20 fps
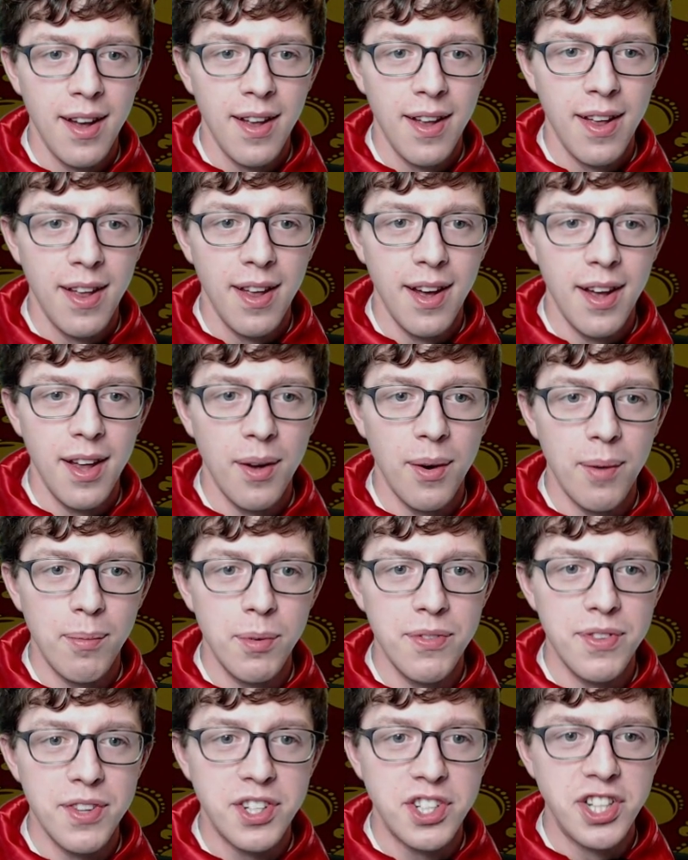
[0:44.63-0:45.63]
I want to move
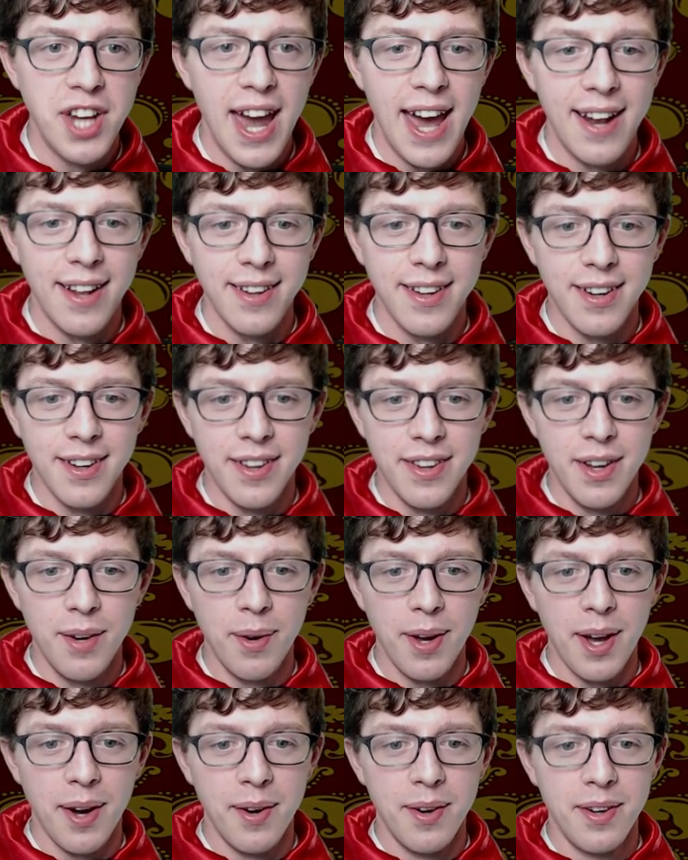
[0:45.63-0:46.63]
the chat a little. There we
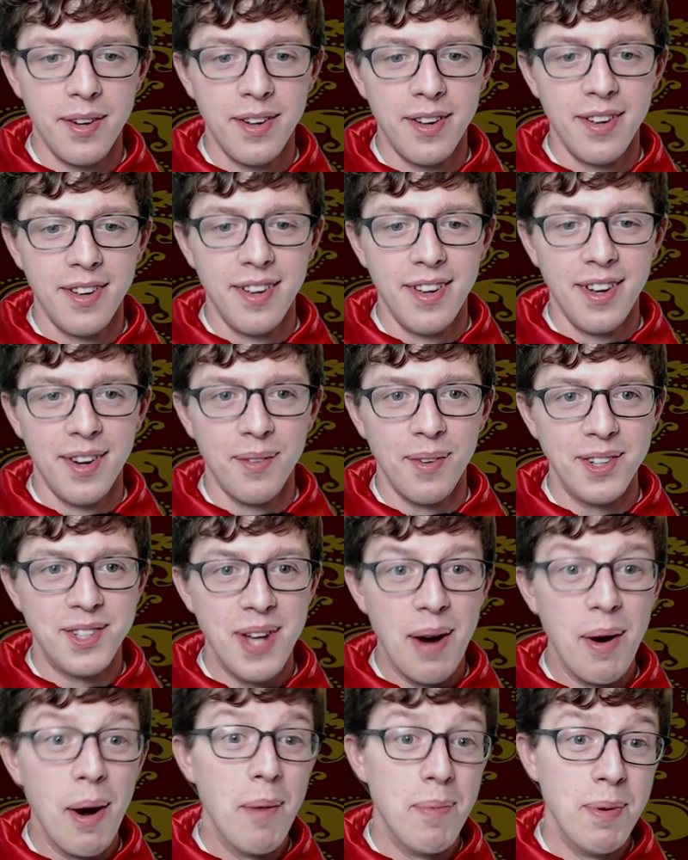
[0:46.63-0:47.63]
go. I
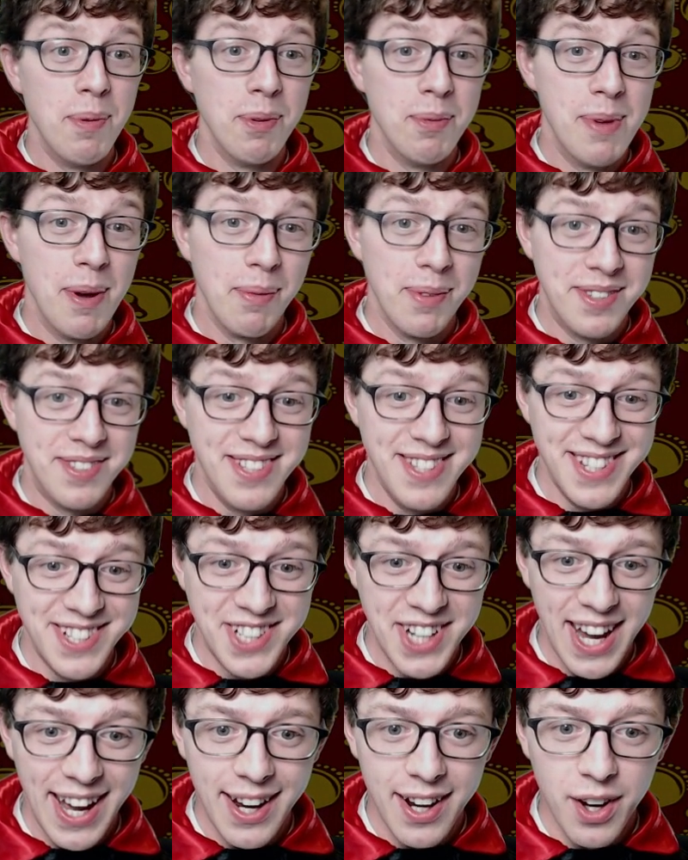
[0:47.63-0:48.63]
want people to be able to see the
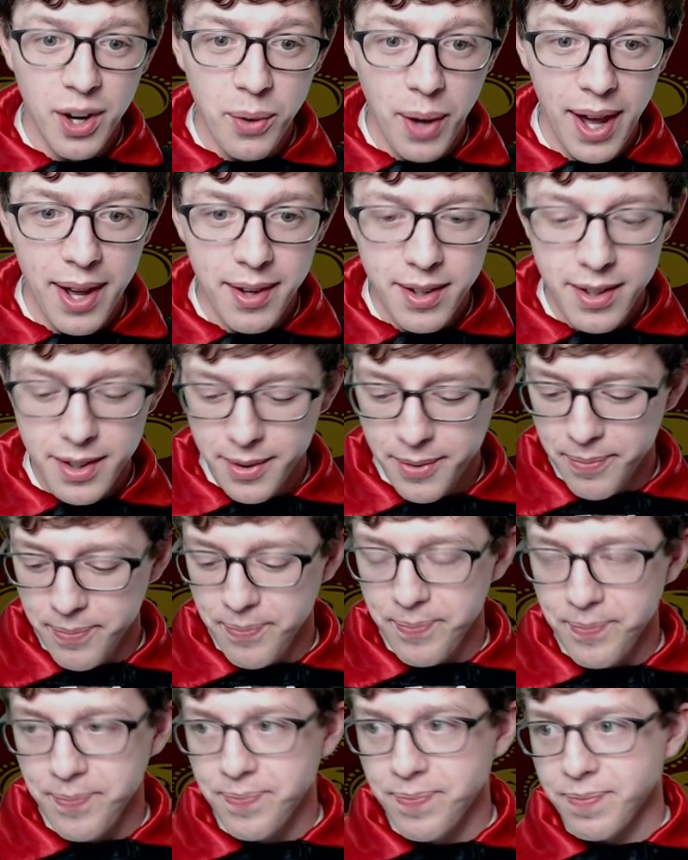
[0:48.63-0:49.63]
chat. Okay.
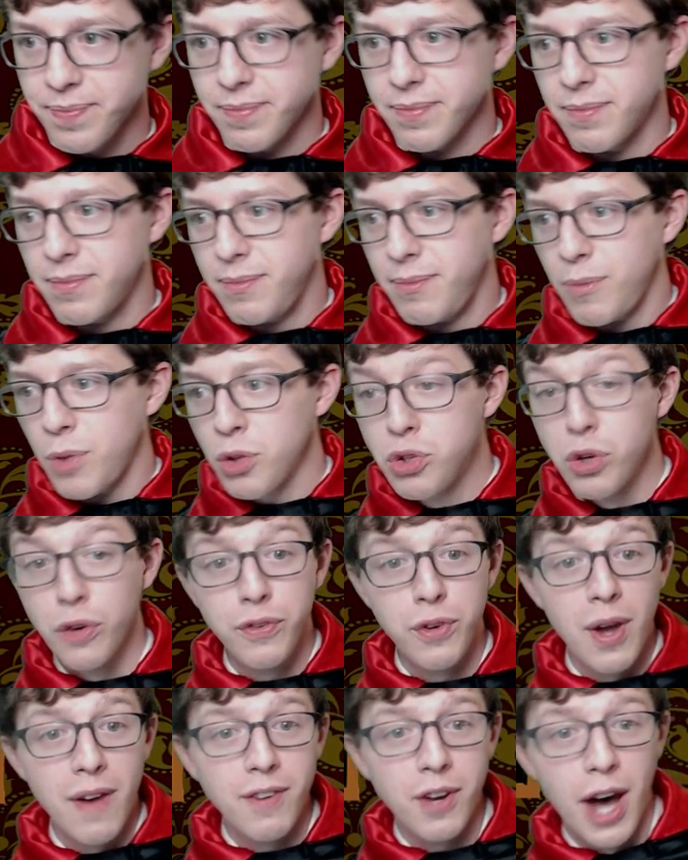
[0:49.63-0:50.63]
So if you
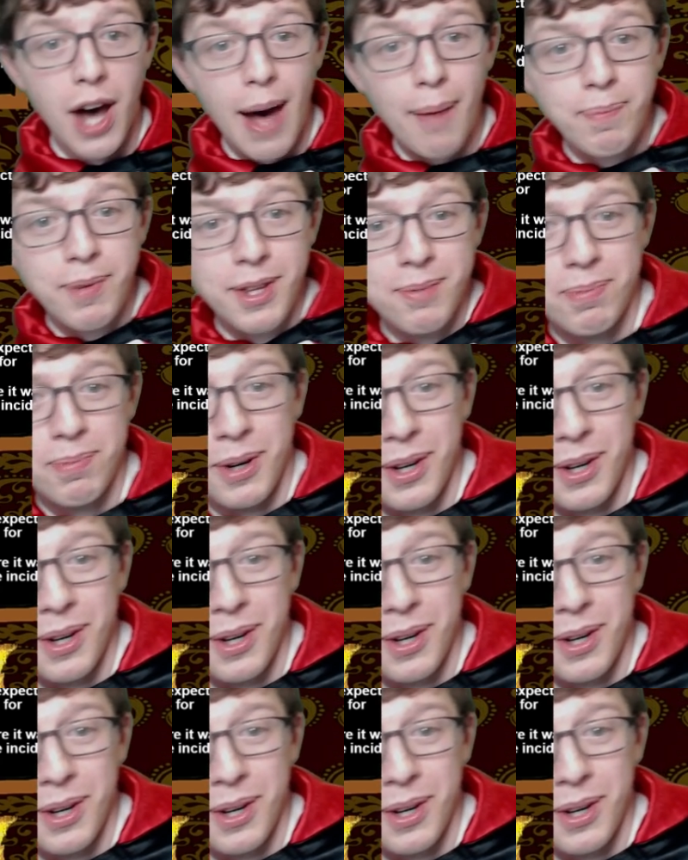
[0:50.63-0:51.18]
have a copy of the book, you